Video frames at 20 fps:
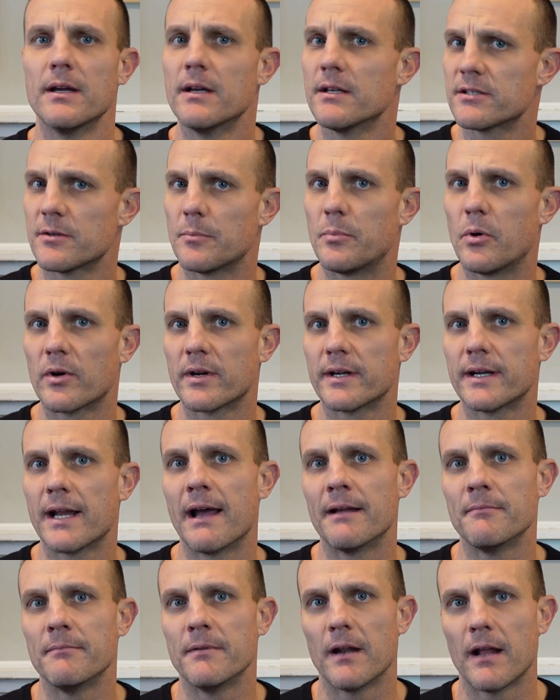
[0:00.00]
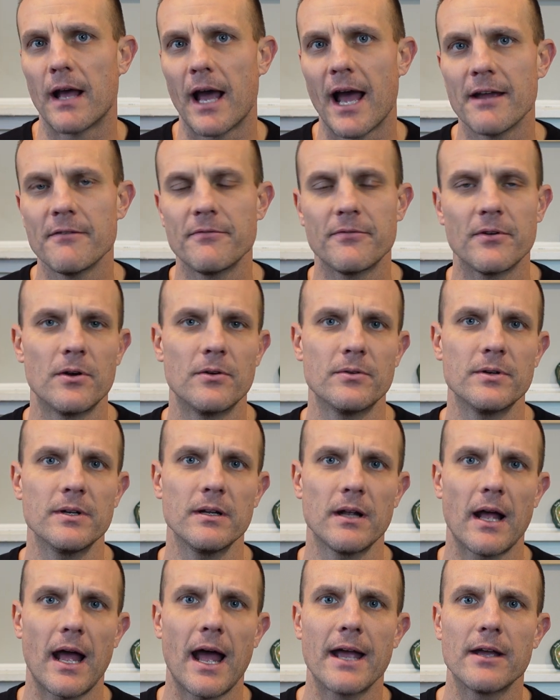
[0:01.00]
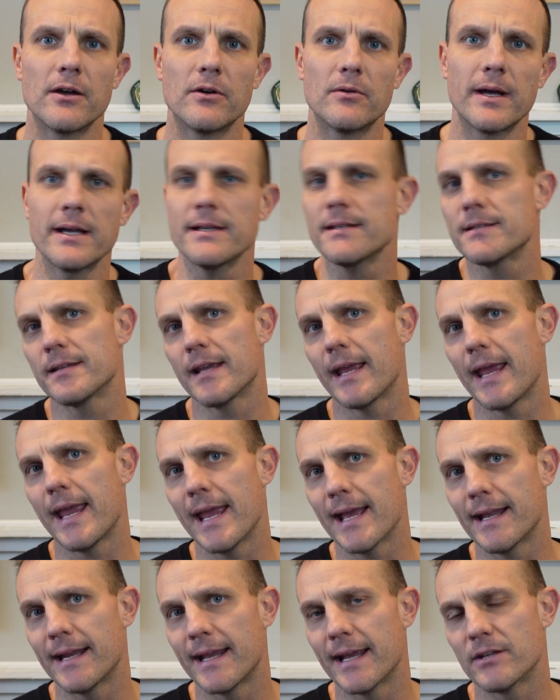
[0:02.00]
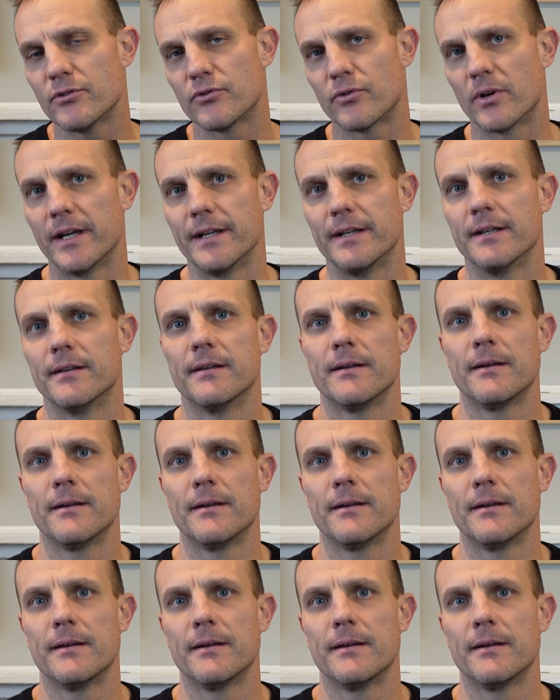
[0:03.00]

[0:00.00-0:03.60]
supported on iPhone, iOS, and Android.